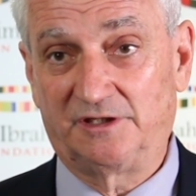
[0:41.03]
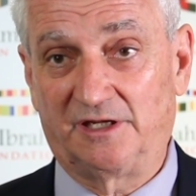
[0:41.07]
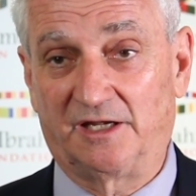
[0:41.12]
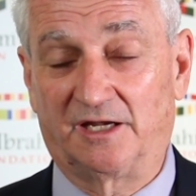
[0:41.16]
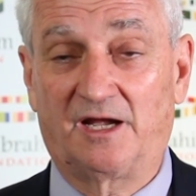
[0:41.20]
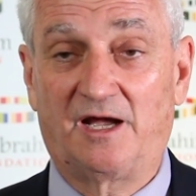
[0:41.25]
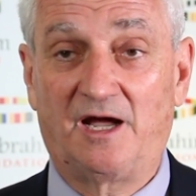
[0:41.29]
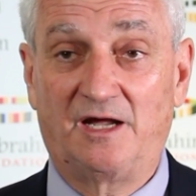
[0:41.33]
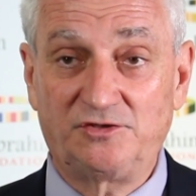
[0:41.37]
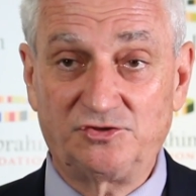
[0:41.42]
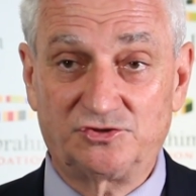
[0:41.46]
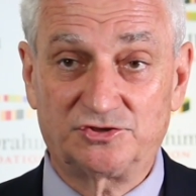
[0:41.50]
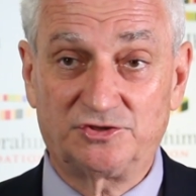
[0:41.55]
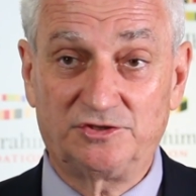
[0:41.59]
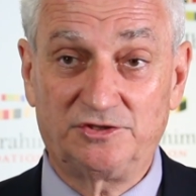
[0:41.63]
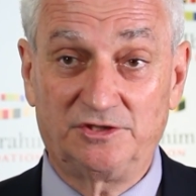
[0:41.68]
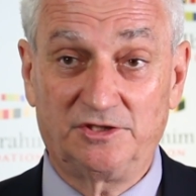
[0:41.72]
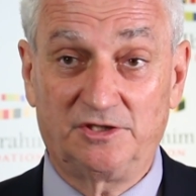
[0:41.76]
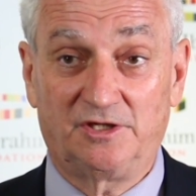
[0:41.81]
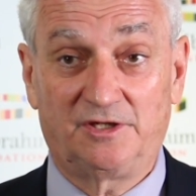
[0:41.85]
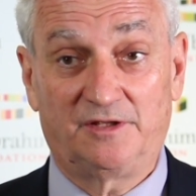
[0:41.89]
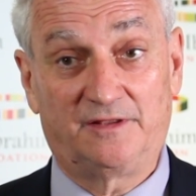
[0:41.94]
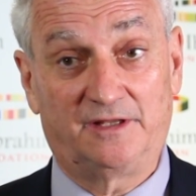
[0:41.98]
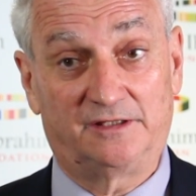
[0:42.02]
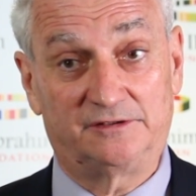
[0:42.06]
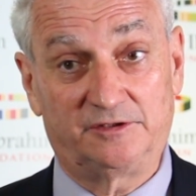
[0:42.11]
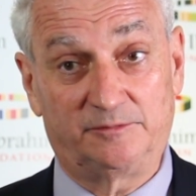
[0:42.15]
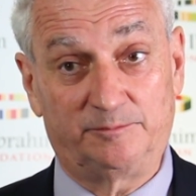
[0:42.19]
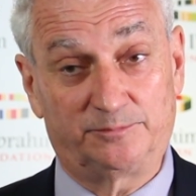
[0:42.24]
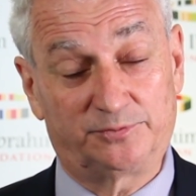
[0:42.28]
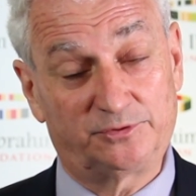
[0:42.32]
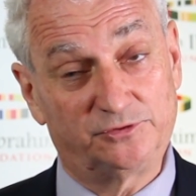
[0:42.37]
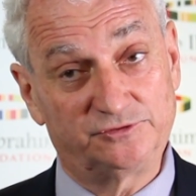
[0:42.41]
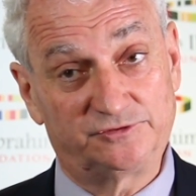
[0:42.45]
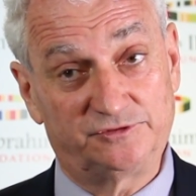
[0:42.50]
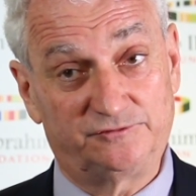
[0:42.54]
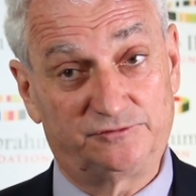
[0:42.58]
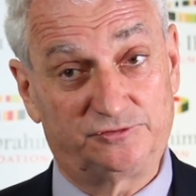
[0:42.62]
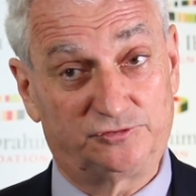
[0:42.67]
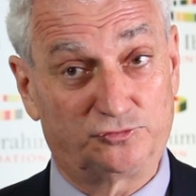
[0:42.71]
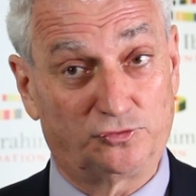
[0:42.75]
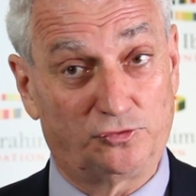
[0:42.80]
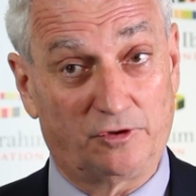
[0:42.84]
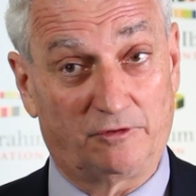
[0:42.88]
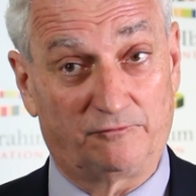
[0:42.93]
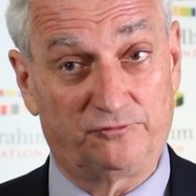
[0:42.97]
A country that improves
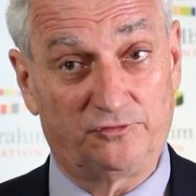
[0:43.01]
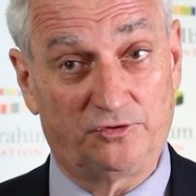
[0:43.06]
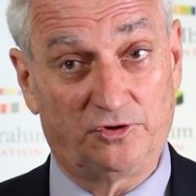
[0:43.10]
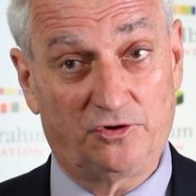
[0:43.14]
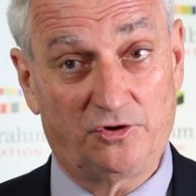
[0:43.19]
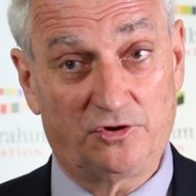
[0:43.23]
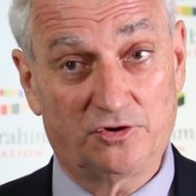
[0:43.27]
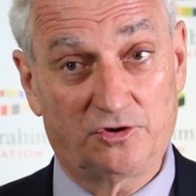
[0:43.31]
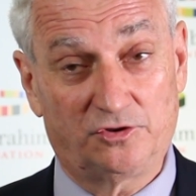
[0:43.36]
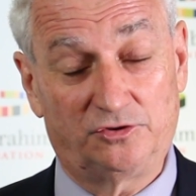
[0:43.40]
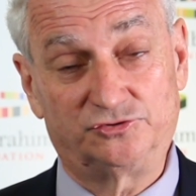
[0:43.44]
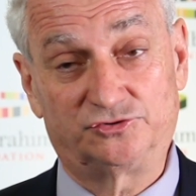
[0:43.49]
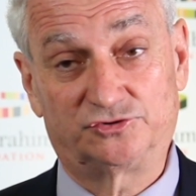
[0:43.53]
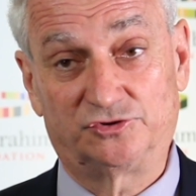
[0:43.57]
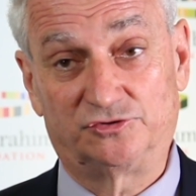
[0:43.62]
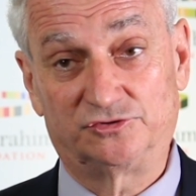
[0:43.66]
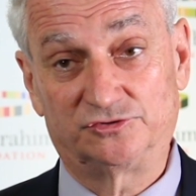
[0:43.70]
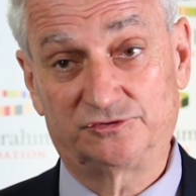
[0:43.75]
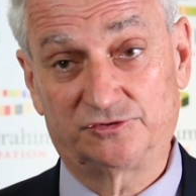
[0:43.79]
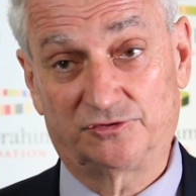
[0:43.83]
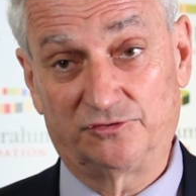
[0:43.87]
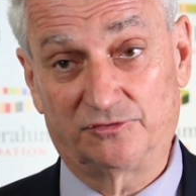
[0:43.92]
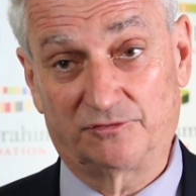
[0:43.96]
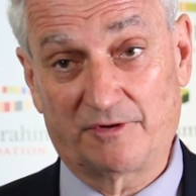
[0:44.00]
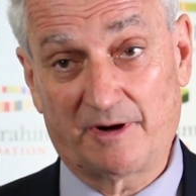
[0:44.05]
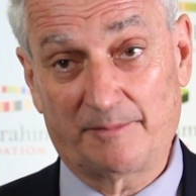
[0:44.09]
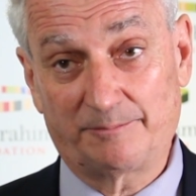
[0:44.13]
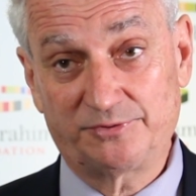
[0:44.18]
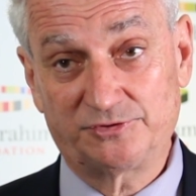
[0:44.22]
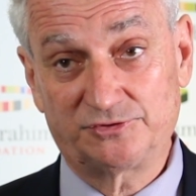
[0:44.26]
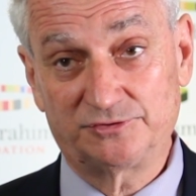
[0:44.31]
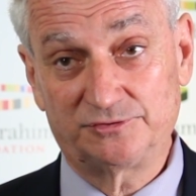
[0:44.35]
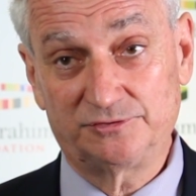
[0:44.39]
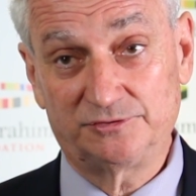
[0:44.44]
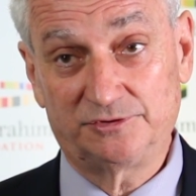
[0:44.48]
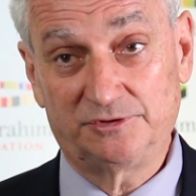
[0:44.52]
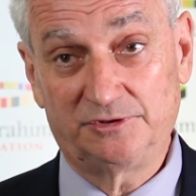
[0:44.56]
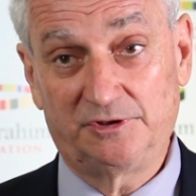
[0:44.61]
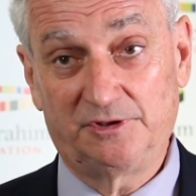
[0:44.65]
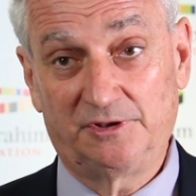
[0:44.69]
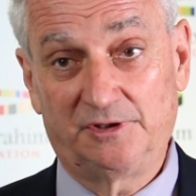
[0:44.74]
its rule of law, controls corruption,